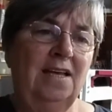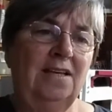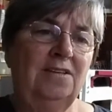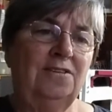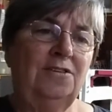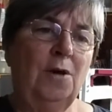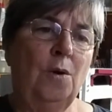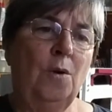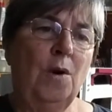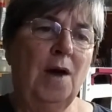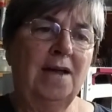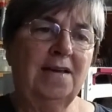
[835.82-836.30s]

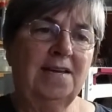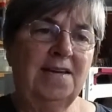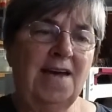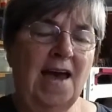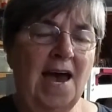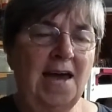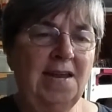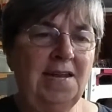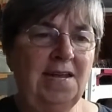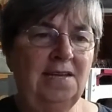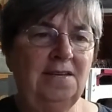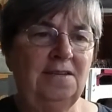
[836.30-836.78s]
So I
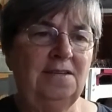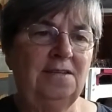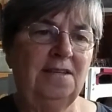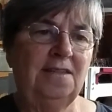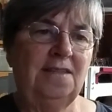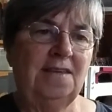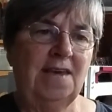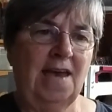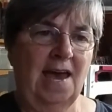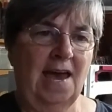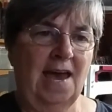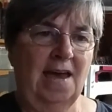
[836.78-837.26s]
got into
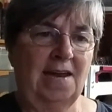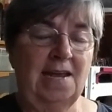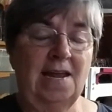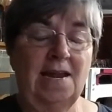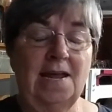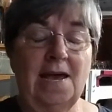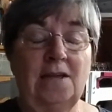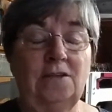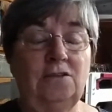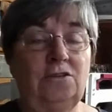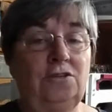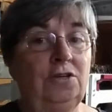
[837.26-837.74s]
that,
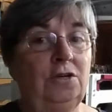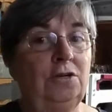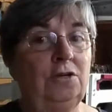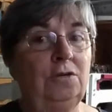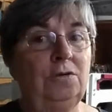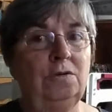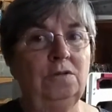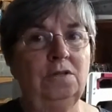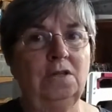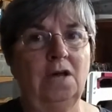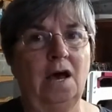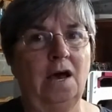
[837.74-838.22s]
and I
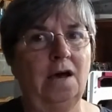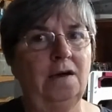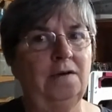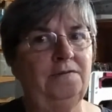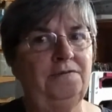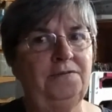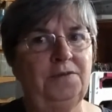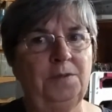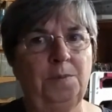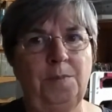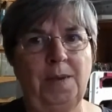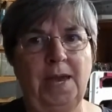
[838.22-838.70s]
do
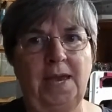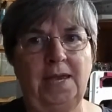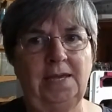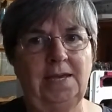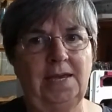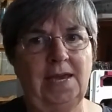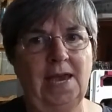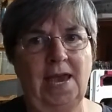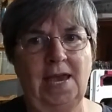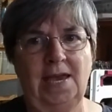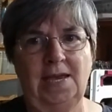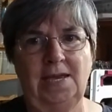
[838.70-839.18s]
love to
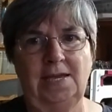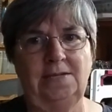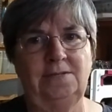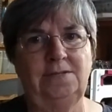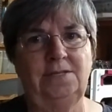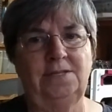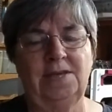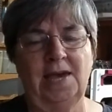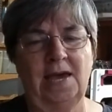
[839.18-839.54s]
make canes.